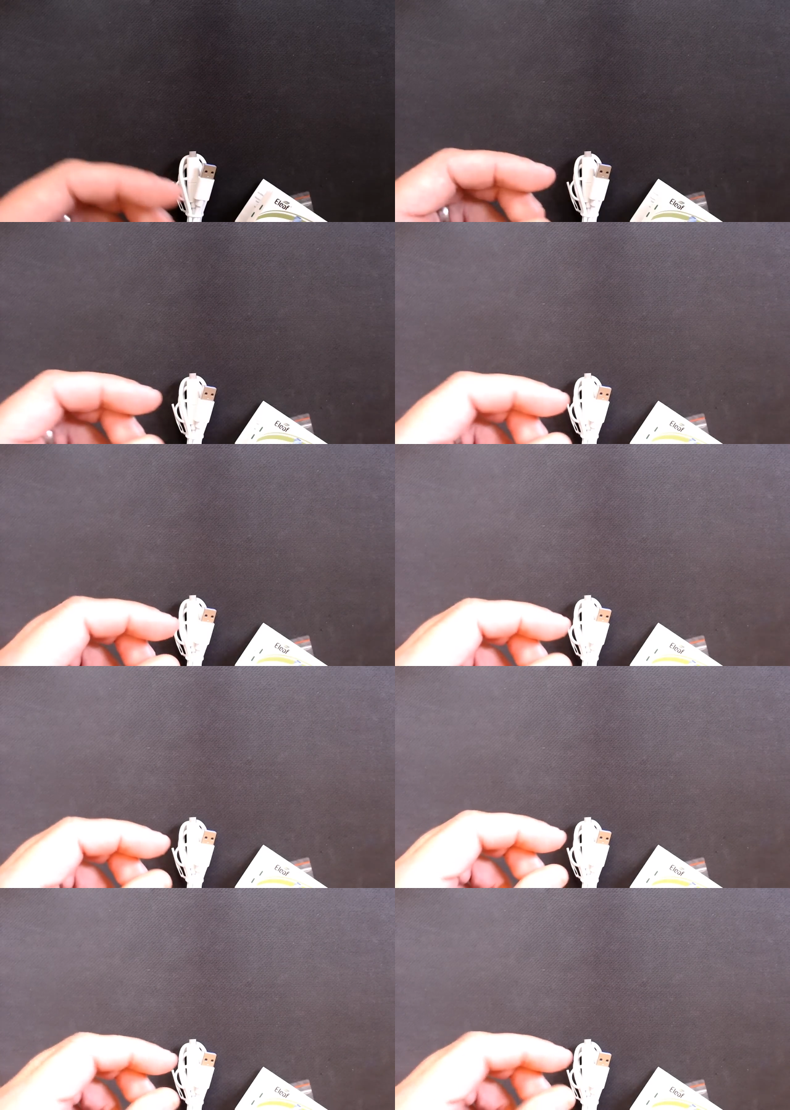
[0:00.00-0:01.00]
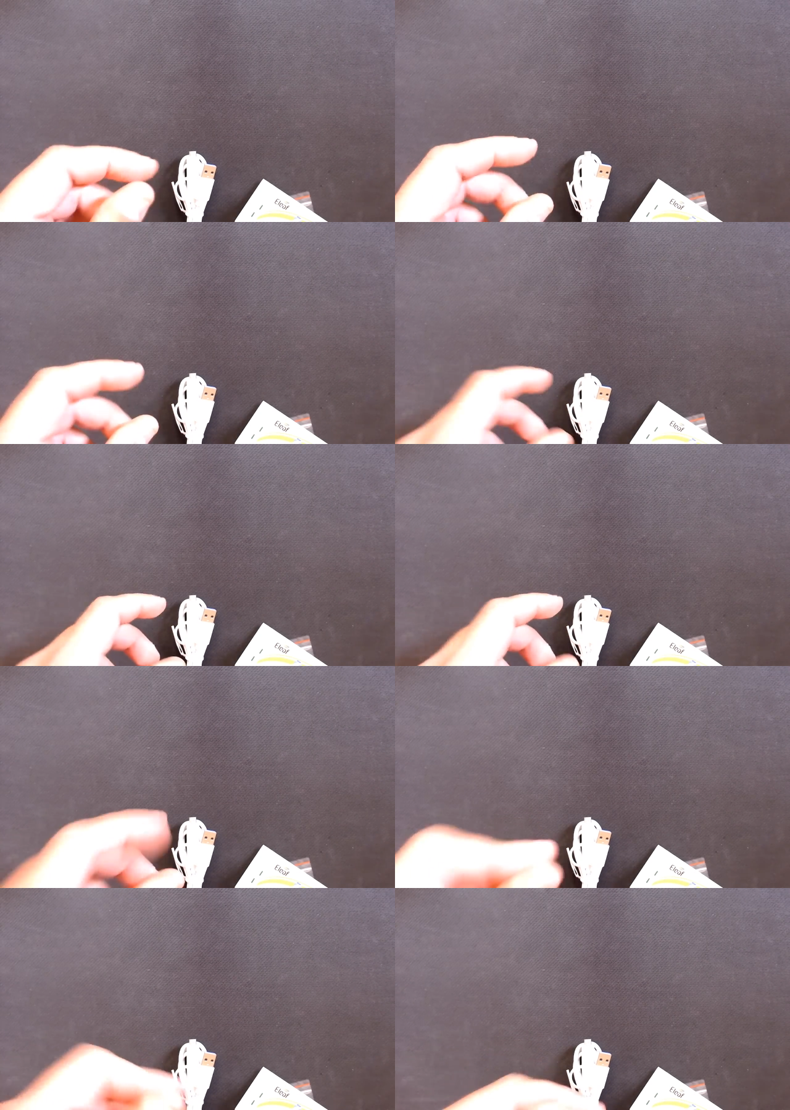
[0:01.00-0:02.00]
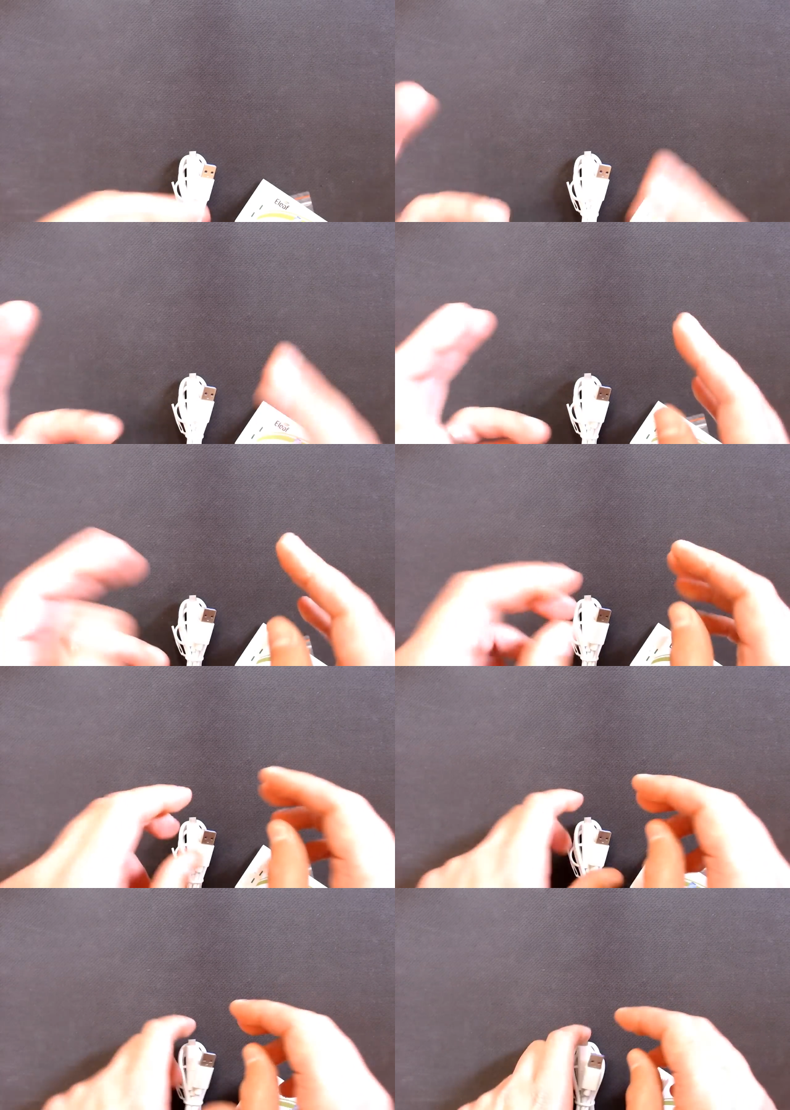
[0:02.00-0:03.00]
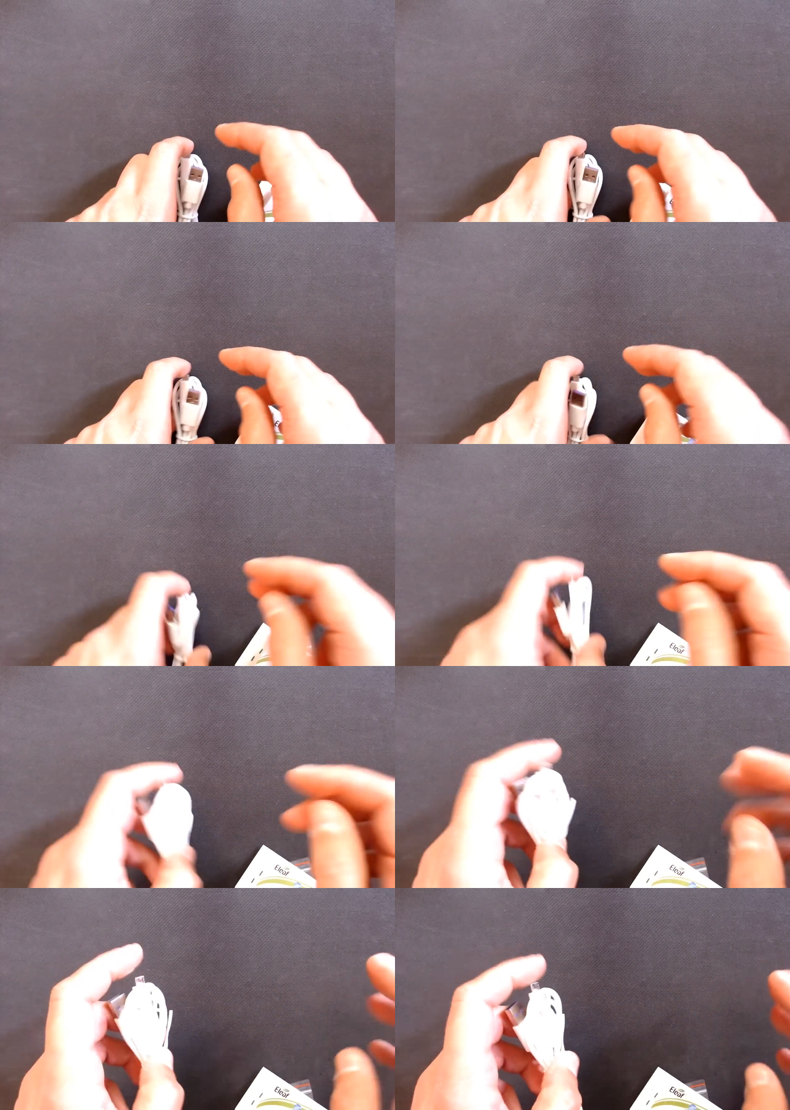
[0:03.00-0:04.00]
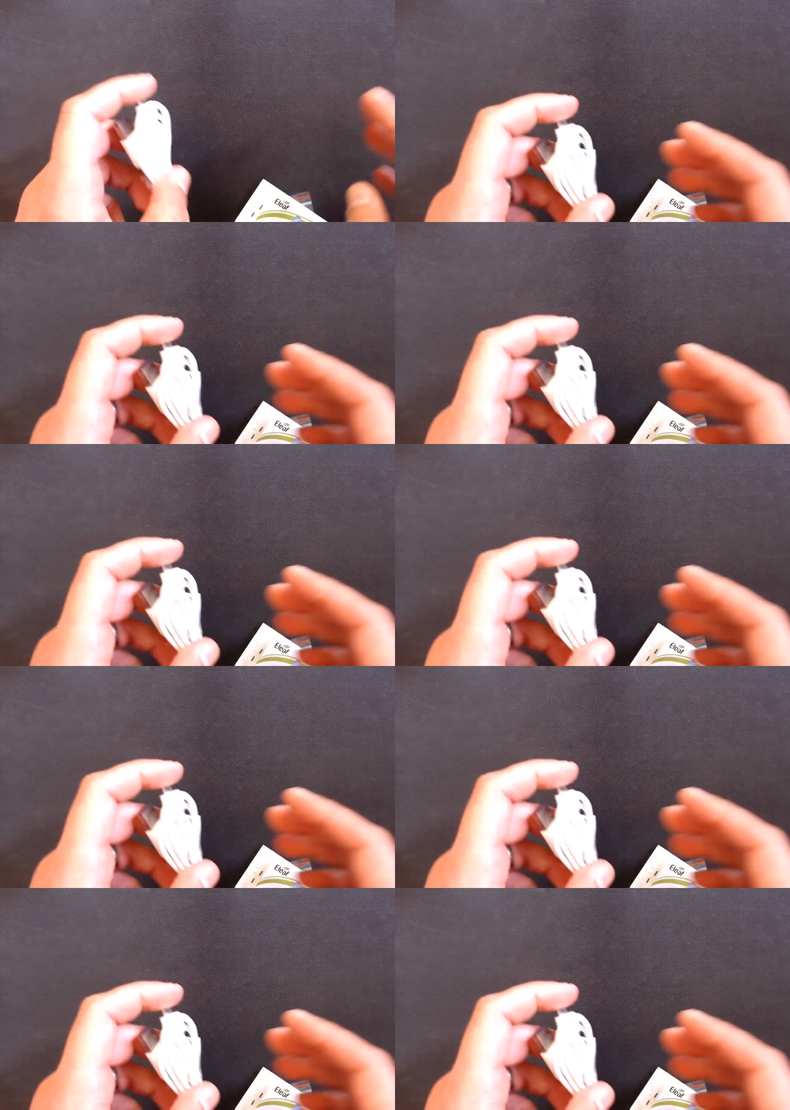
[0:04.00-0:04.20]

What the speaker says: [unreadable: no face in view]